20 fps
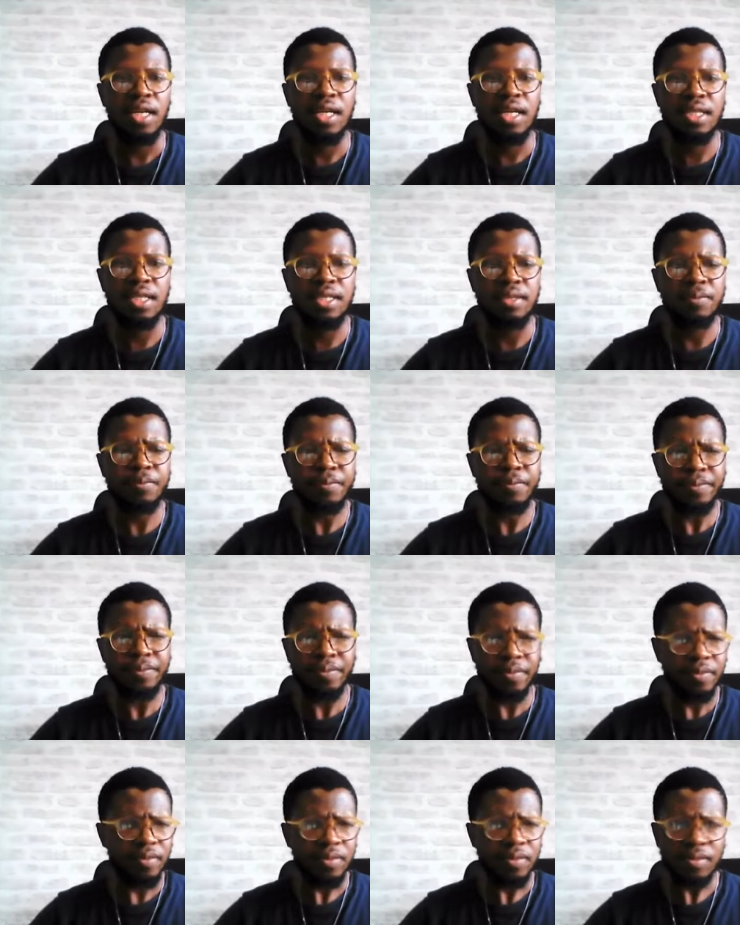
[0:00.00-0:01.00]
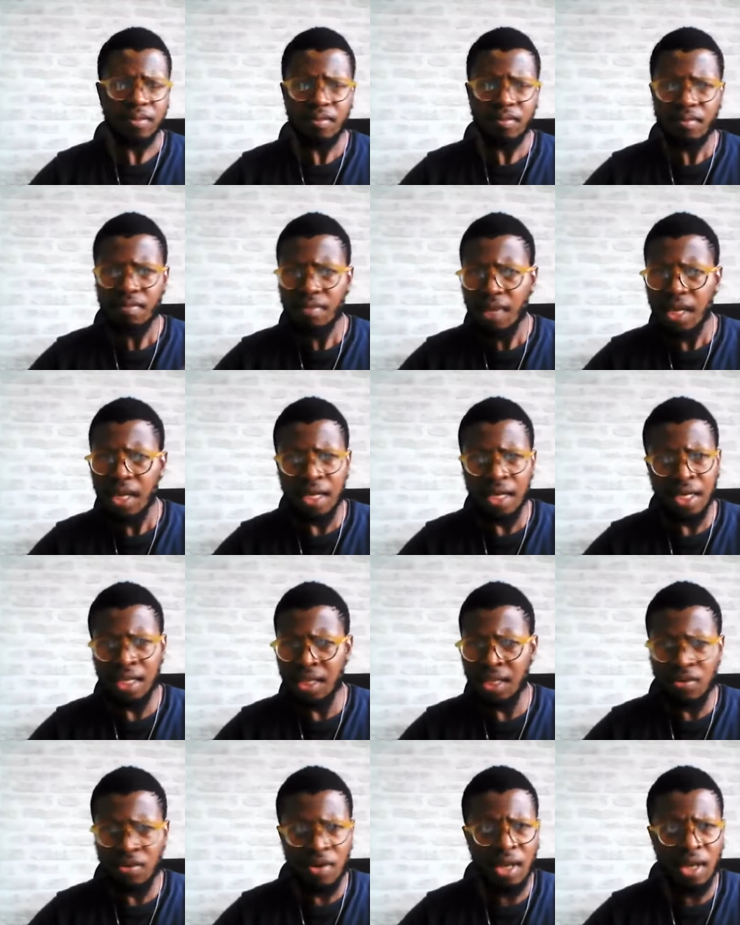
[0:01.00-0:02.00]
in, in
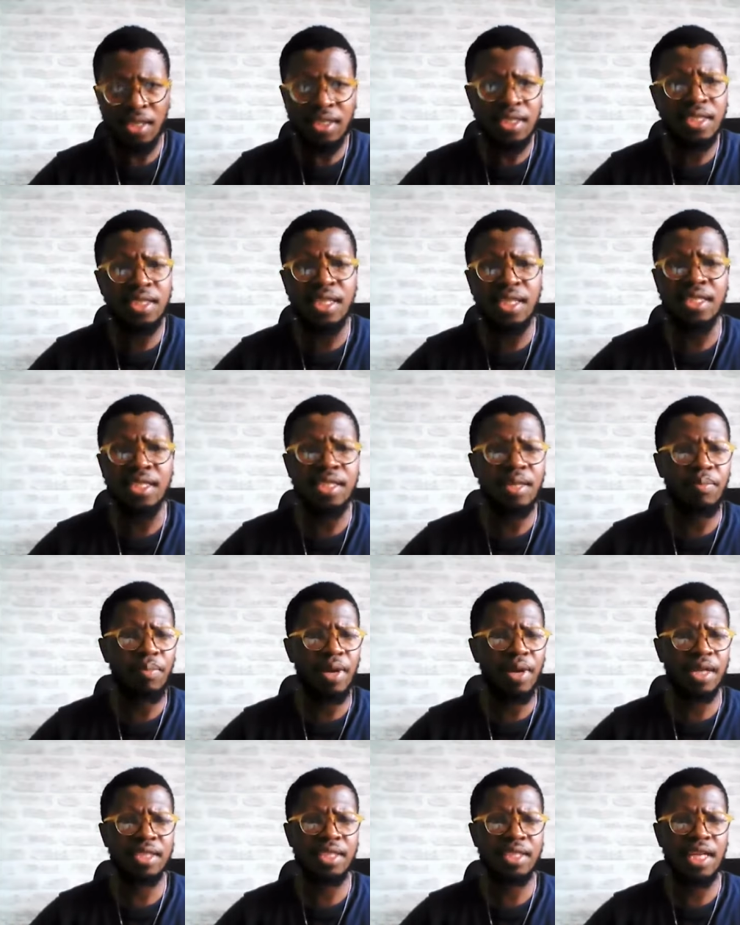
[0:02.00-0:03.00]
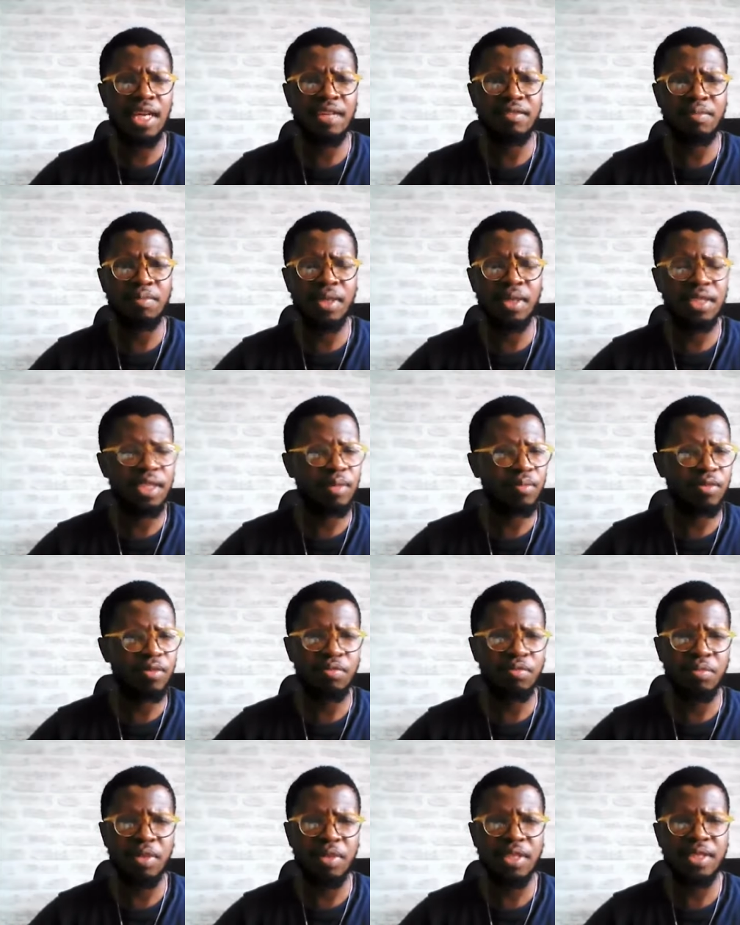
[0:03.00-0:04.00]
the United States, the Black Lives Matter
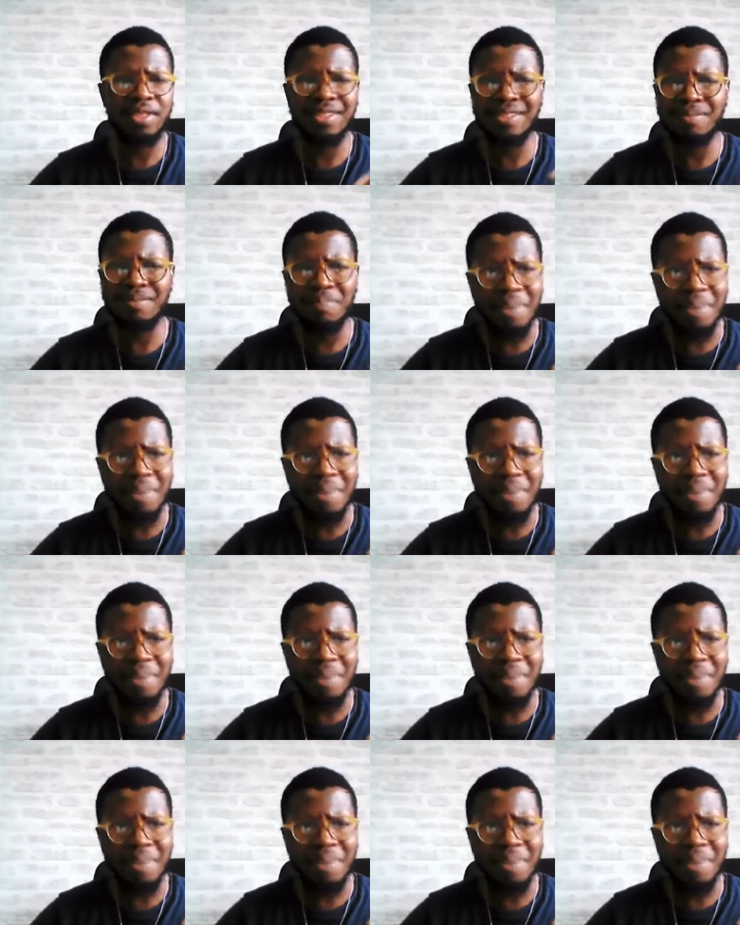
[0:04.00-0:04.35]
movement,